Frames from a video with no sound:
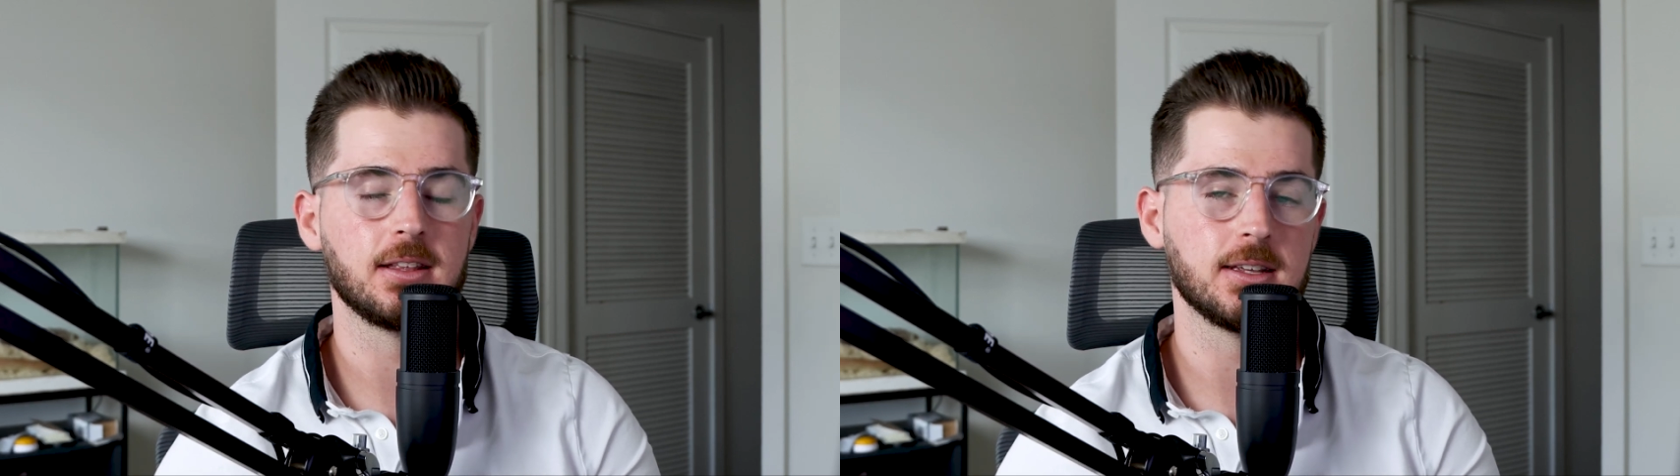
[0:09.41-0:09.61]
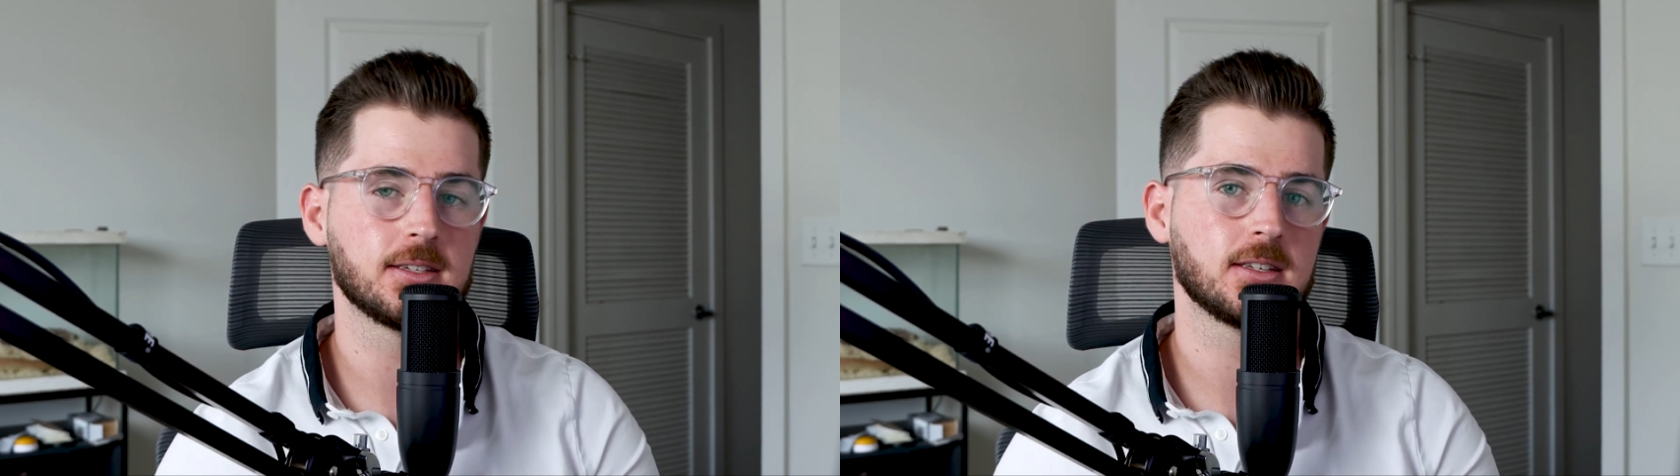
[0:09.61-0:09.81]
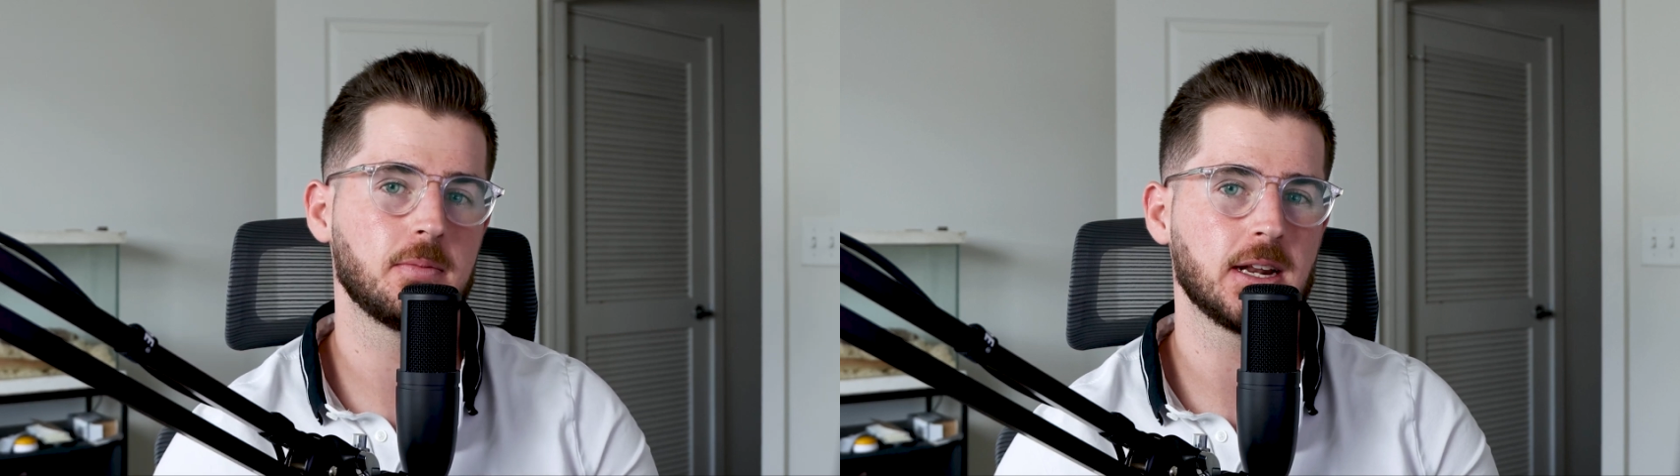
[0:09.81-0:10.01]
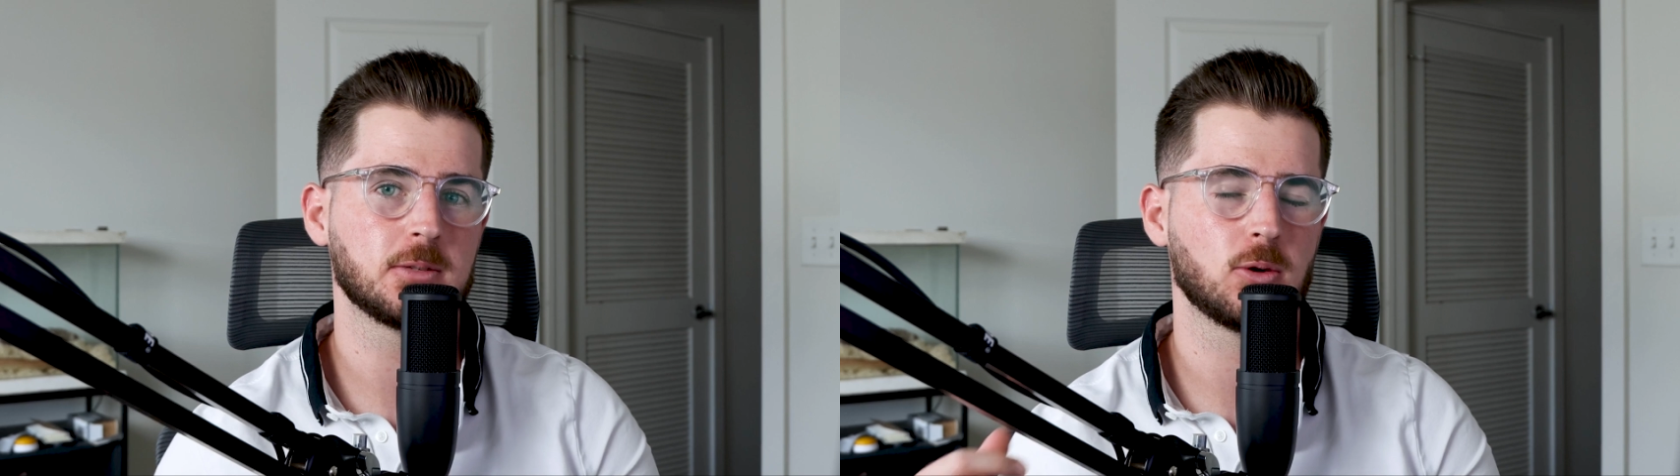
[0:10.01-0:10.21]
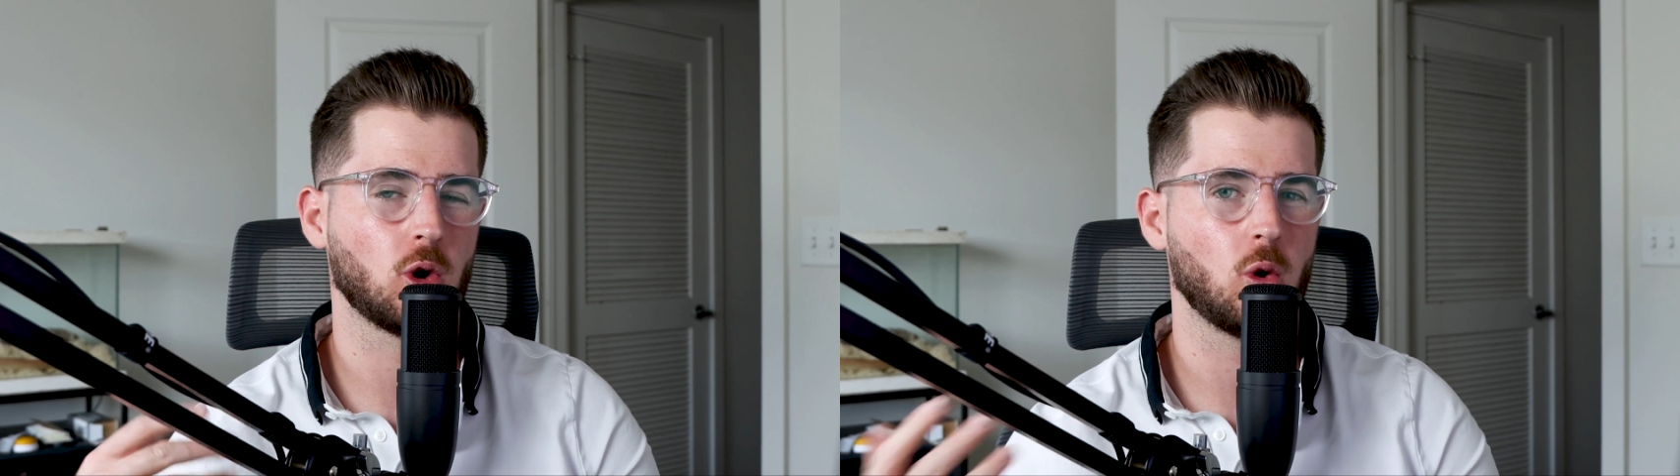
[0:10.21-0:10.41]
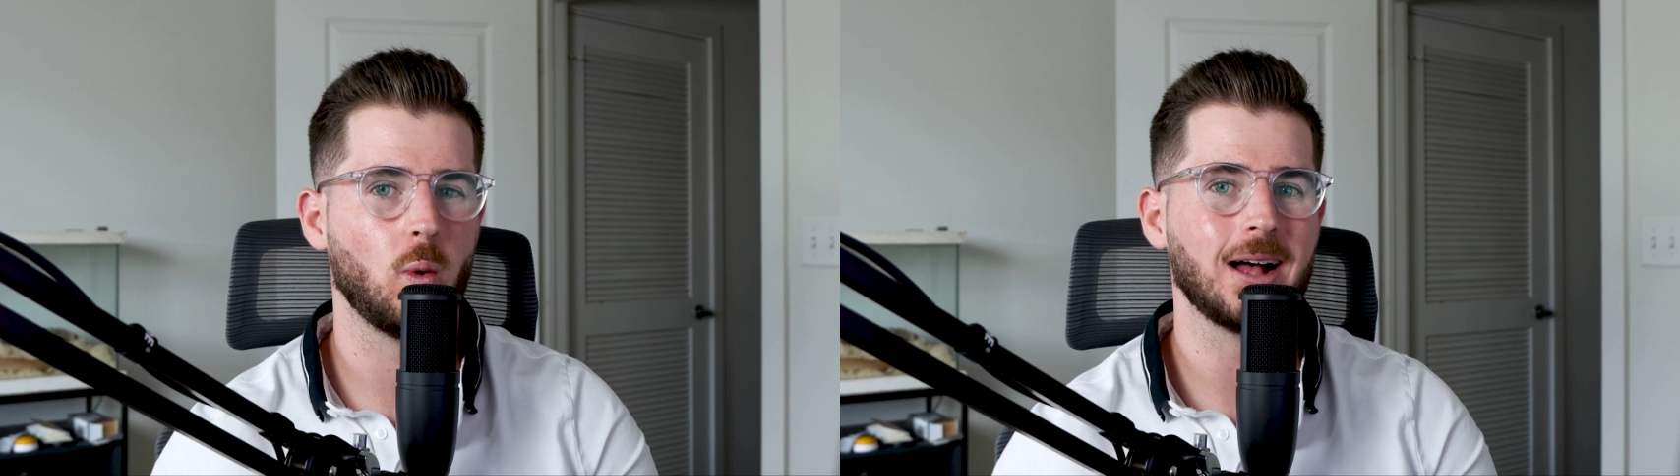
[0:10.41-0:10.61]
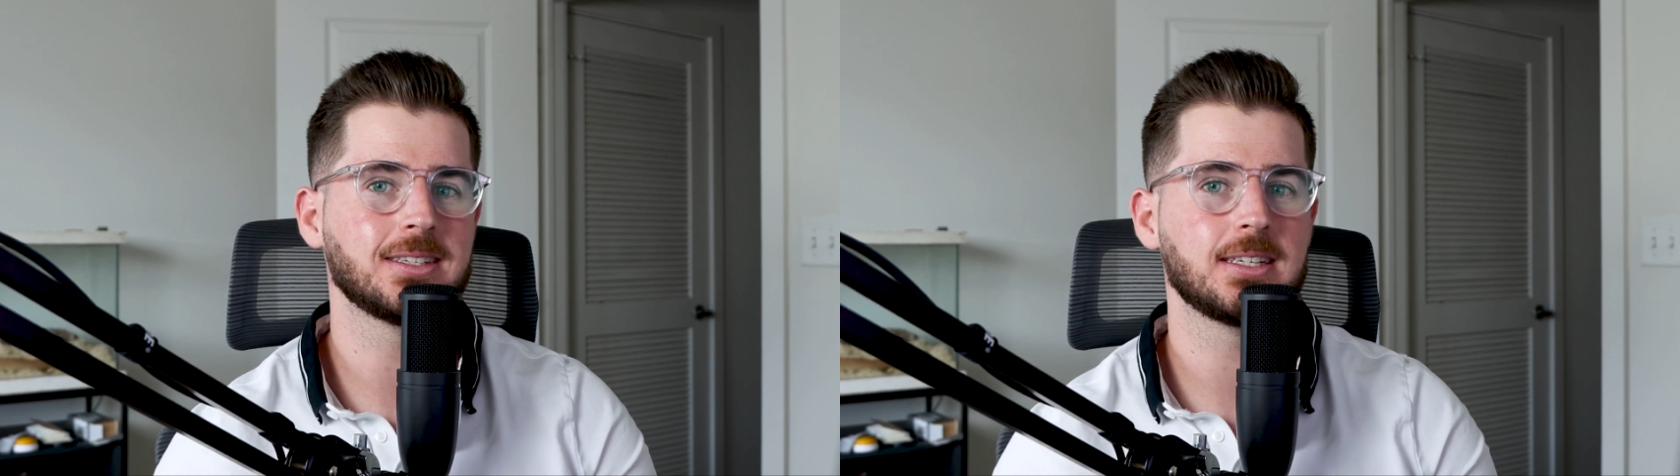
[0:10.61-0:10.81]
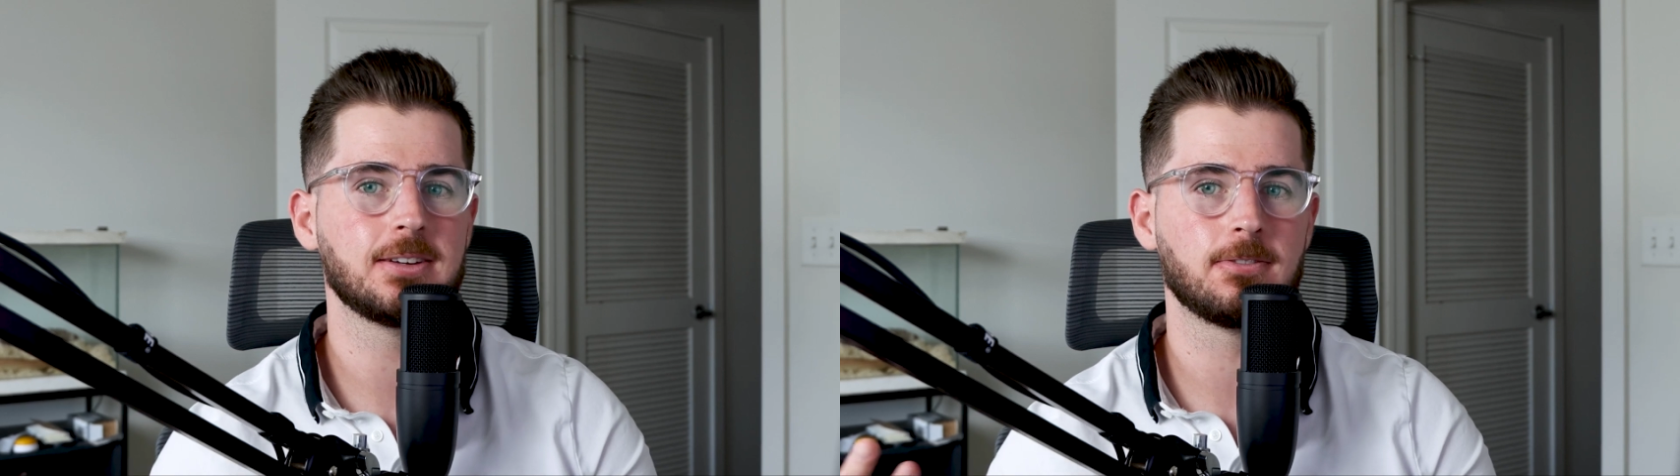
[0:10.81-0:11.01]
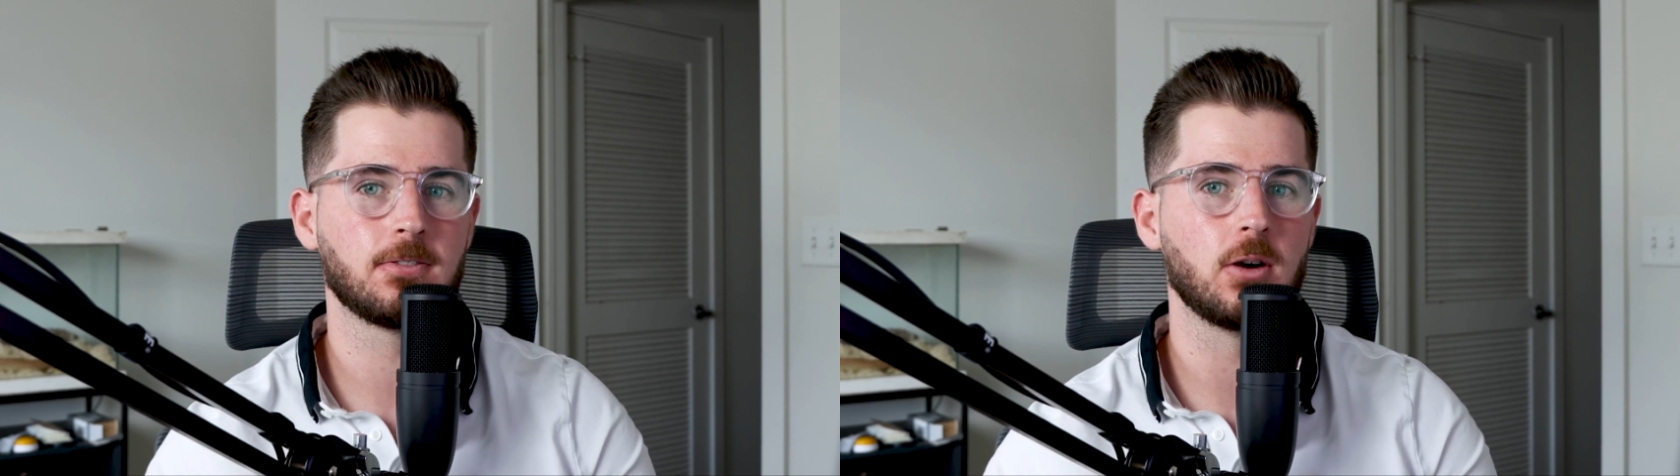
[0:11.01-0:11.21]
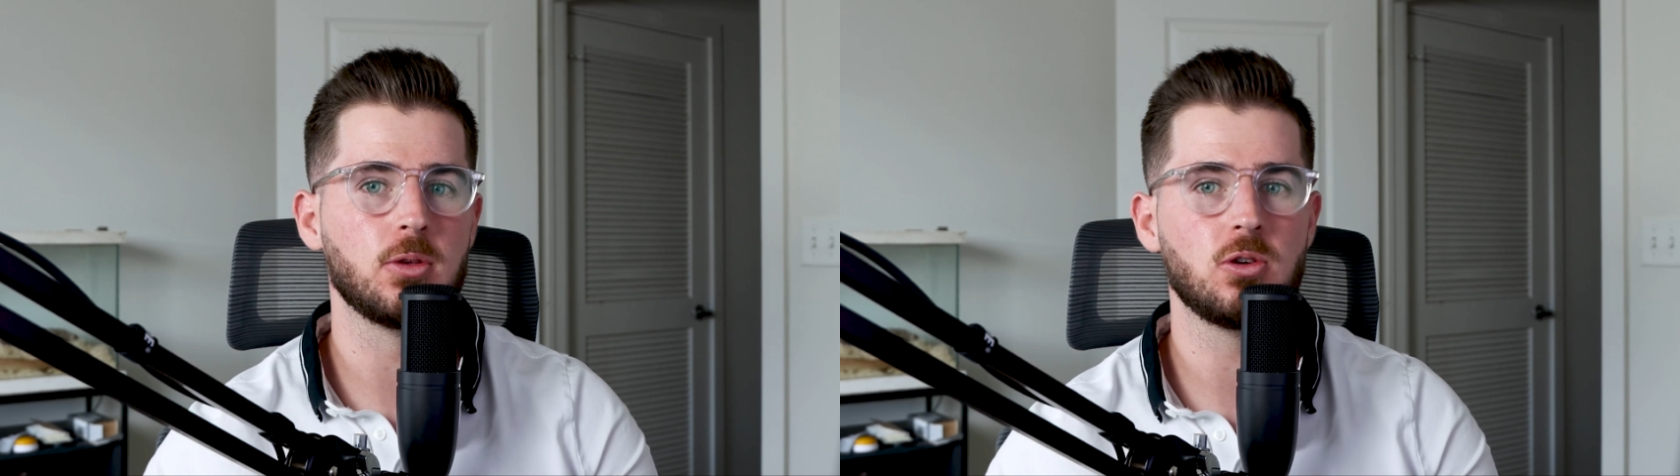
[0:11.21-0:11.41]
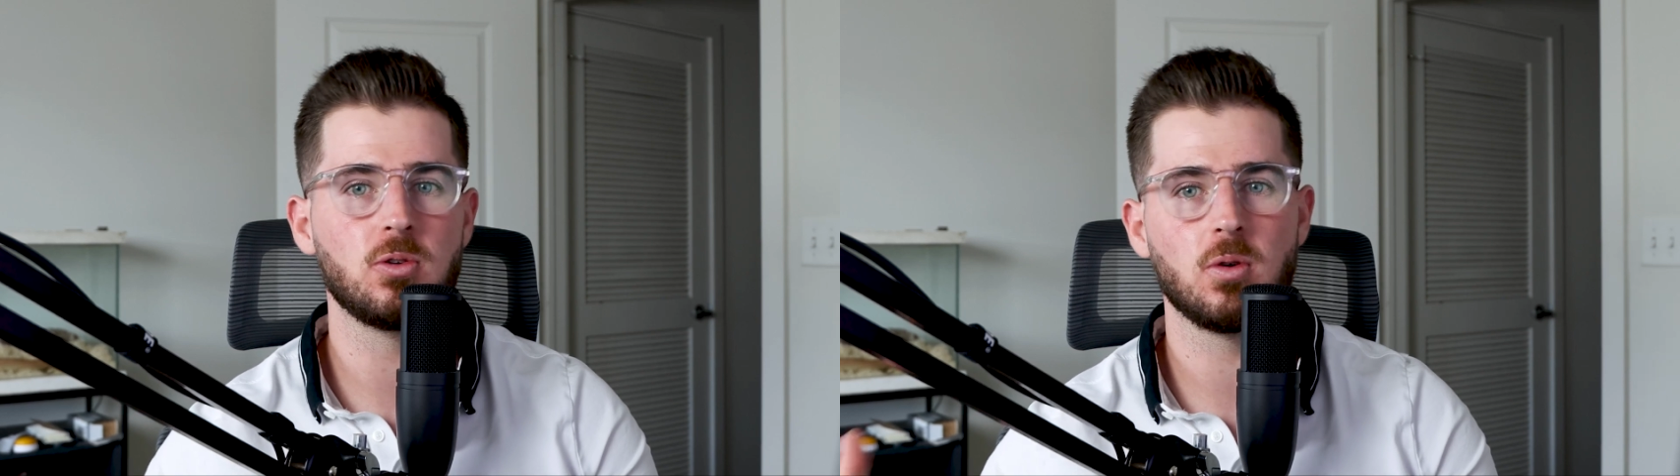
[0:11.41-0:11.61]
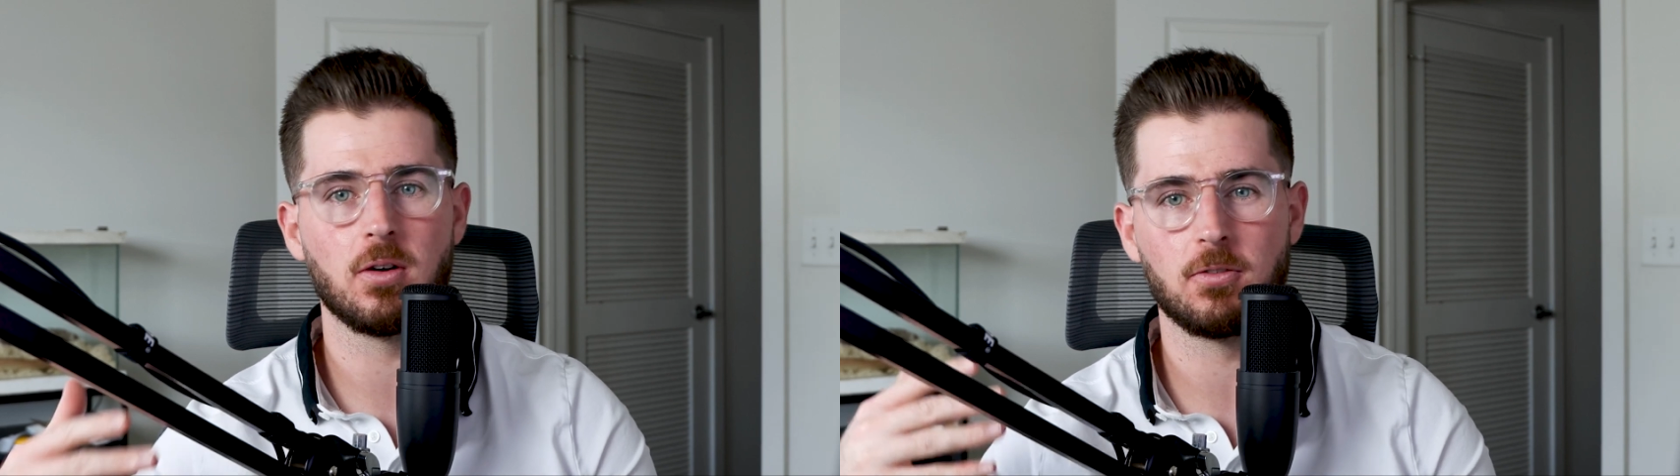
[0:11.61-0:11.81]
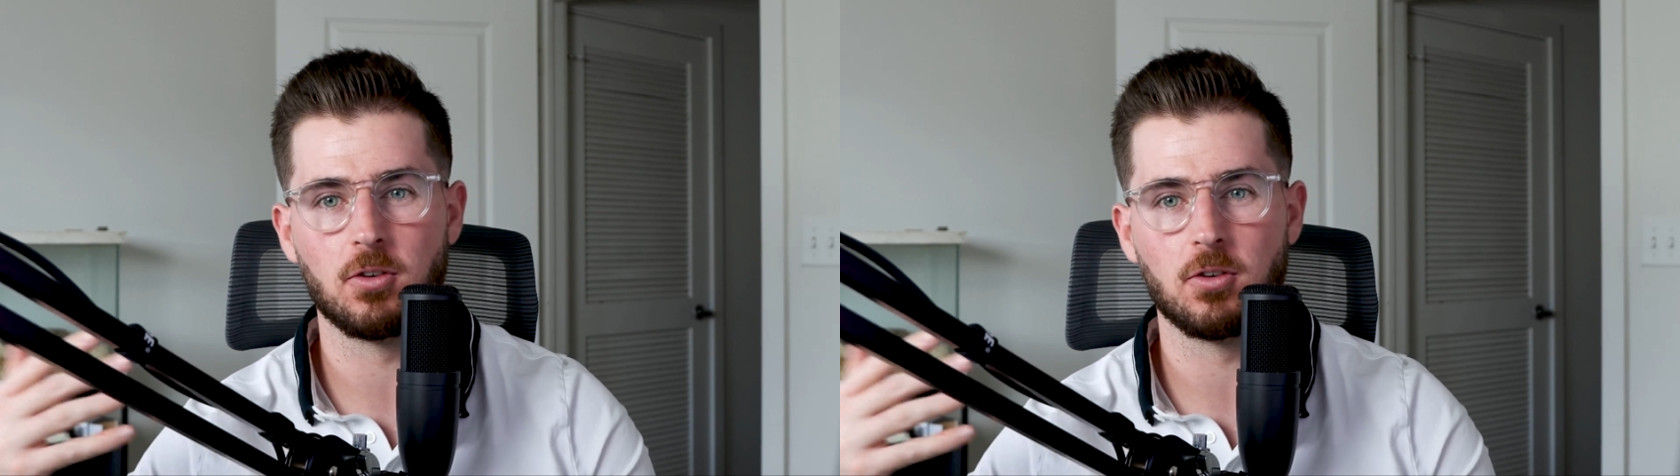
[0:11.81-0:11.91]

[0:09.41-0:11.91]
This is something that's been requested from you